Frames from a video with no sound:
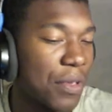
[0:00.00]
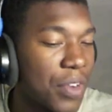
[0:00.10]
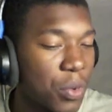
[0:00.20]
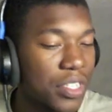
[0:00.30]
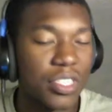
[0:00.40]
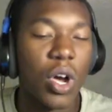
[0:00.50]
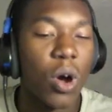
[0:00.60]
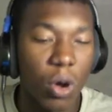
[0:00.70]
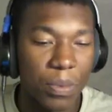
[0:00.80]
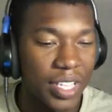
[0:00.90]
I don't even know what it's
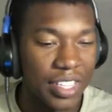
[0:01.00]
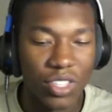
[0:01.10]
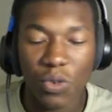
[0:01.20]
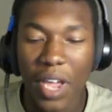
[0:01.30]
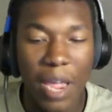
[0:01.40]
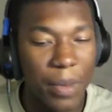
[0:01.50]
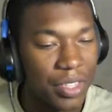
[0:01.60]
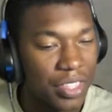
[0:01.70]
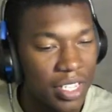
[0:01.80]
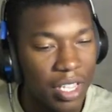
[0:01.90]
called, but like the little
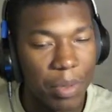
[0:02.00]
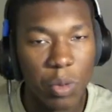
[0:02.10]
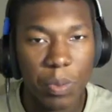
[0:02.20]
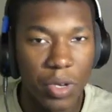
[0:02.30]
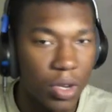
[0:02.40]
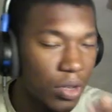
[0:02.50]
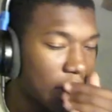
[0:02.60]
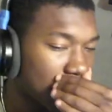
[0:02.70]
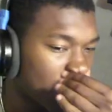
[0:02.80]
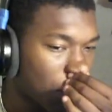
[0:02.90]
aimbot thing that people put
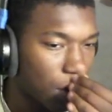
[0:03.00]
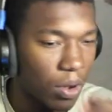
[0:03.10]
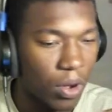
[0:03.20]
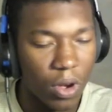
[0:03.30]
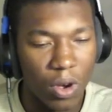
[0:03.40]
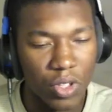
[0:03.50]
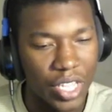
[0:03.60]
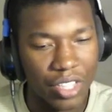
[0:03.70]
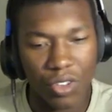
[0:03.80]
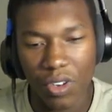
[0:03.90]
on like, you know, on,
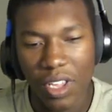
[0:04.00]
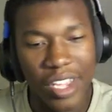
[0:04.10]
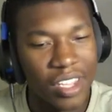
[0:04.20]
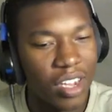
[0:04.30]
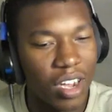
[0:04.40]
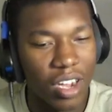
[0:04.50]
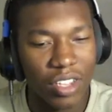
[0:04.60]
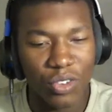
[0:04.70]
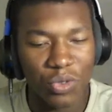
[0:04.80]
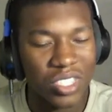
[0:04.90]
on like their
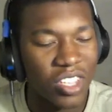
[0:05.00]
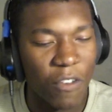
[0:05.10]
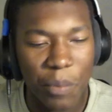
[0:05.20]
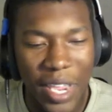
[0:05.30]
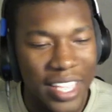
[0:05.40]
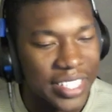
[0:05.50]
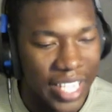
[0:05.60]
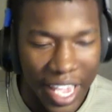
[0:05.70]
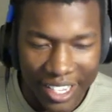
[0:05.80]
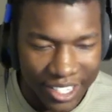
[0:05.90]
uh, little self-made
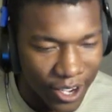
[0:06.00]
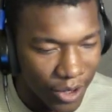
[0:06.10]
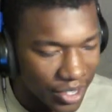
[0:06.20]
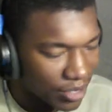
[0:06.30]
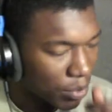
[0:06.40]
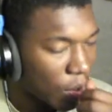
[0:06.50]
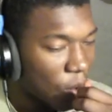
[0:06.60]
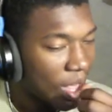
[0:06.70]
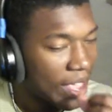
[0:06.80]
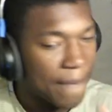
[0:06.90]
tanks and all this,
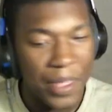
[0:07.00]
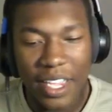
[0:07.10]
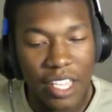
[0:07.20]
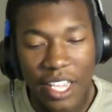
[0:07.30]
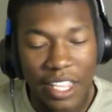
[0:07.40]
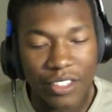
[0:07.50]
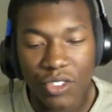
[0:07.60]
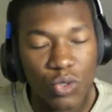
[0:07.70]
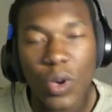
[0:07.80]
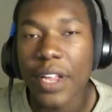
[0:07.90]
bro it, it, it's
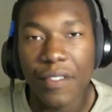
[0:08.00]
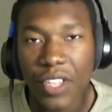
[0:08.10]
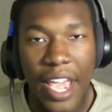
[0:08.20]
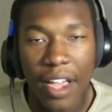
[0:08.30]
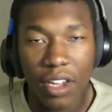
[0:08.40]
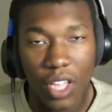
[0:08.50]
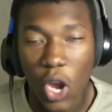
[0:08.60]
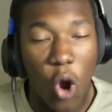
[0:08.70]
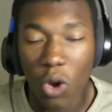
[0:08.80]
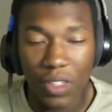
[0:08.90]
straight it, eh, uh,
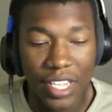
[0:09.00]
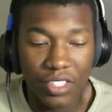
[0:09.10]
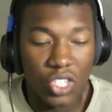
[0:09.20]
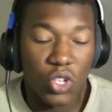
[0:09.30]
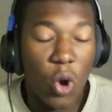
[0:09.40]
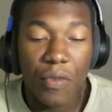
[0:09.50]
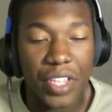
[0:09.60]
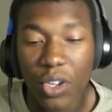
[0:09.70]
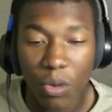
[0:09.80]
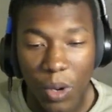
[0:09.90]
like oh, it's, it's
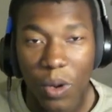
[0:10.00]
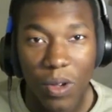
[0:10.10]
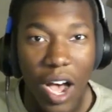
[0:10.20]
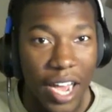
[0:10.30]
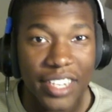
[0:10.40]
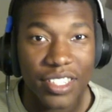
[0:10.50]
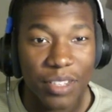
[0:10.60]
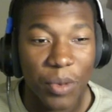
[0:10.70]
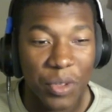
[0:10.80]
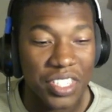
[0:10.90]
overkill, bro.
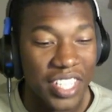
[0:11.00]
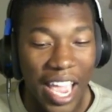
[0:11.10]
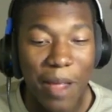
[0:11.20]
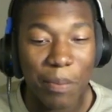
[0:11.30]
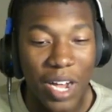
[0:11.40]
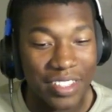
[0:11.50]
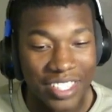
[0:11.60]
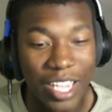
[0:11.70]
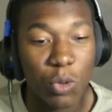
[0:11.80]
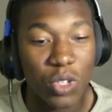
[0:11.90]
Honestly, bro, these
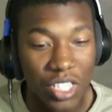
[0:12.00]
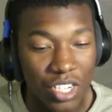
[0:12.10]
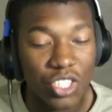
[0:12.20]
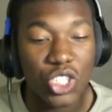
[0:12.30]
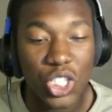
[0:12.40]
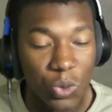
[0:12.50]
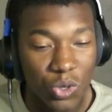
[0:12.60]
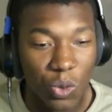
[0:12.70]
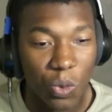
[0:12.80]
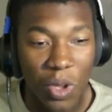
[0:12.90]
aimbots they will literally
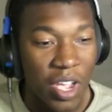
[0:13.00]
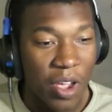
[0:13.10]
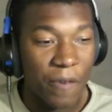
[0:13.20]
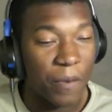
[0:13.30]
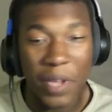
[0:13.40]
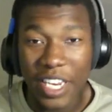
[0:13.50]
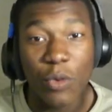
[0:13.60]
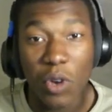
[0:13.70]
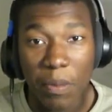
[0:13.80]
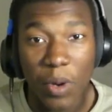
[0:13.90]
shoot you from
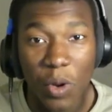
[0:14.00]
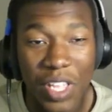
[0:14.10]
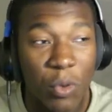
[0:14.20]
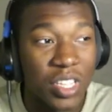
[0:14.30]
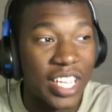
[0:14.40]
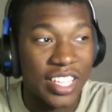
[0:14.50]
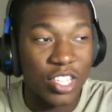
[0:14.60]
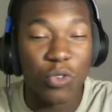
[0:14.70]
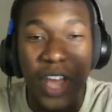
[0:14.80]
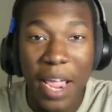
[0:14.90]
anywhere, bro. They will like
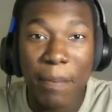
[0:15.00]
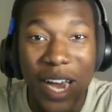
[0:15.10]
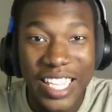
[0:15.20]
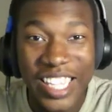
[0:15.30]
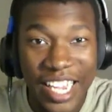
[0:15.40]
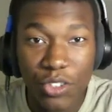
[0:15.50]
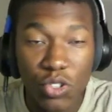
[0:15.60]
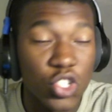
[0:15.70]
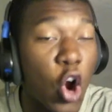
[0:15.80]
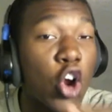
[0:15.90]
the little aimbot
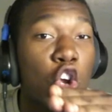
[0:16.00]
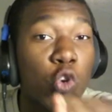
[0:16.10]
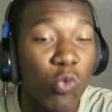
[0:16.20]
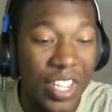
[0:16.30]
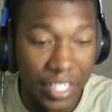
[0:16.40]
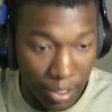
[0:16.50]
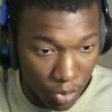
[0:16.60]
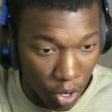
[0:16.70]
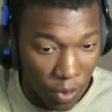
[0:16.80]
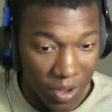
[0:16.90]
lasers are crazy,
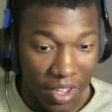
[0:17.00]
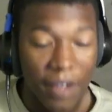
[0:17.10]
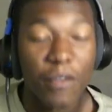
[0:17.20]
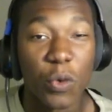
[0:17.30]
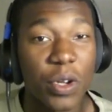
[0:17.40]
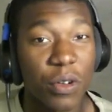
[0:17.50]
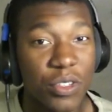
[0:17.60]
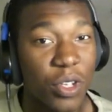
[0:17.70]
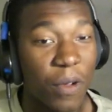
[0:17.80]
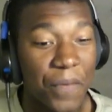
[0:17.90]
bro, for
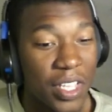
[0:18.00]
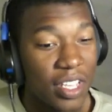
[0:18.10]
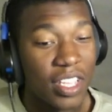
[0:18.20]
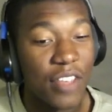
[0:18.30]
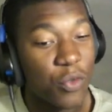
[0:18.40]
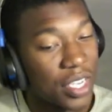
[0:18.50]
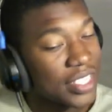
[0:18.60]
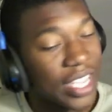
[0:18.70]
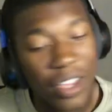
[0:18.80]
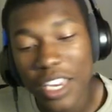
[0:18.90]
real. So if you
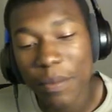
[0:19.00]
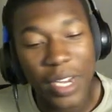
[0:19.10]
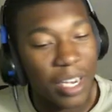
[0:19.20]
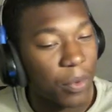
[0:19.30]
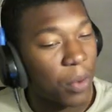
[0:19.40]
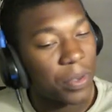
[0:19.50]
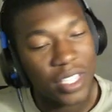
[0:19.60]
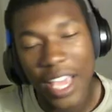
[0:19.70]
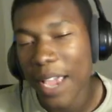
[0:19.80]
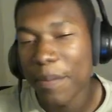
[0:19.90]
want to take out anybody, bro,
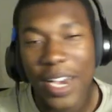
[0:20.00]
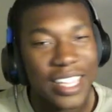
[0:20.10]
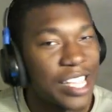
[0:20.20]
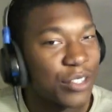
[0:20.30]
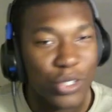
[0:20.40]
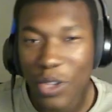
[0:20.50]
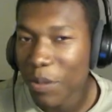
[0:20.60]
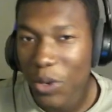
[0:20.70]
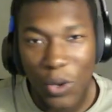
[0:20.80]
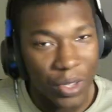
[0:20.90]
put the aimbot lasers
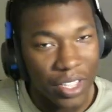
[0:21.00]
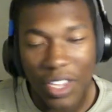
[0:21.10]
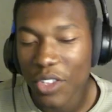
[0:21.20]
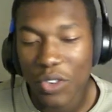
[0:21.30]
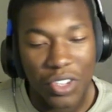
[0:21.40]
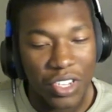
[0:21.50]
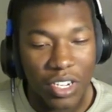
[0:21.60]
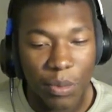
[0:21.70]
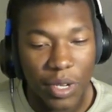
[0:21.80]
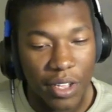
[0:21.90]
on, bro, and, and you're good.